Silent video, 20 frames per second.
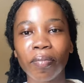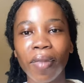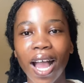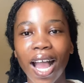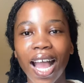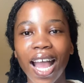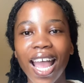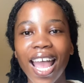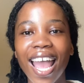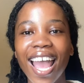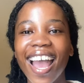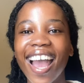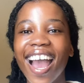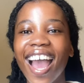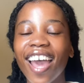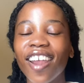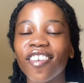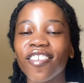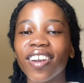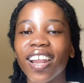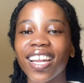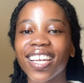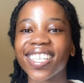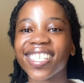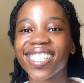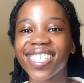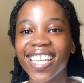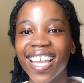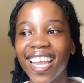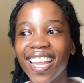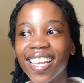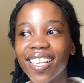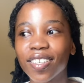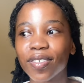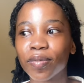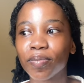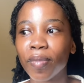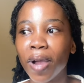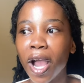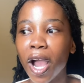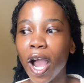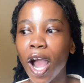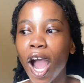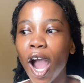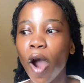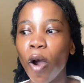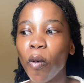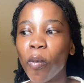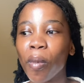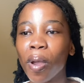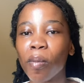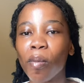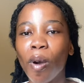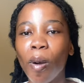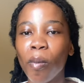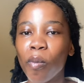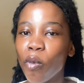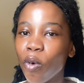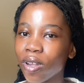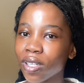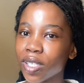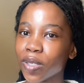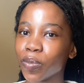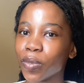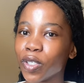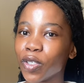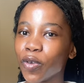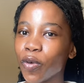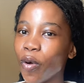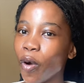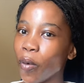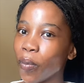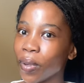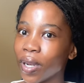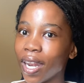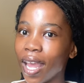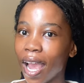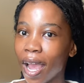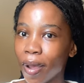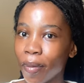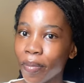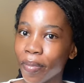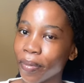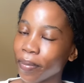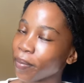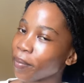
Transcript: But I don't understand about how my mom wants me to open up.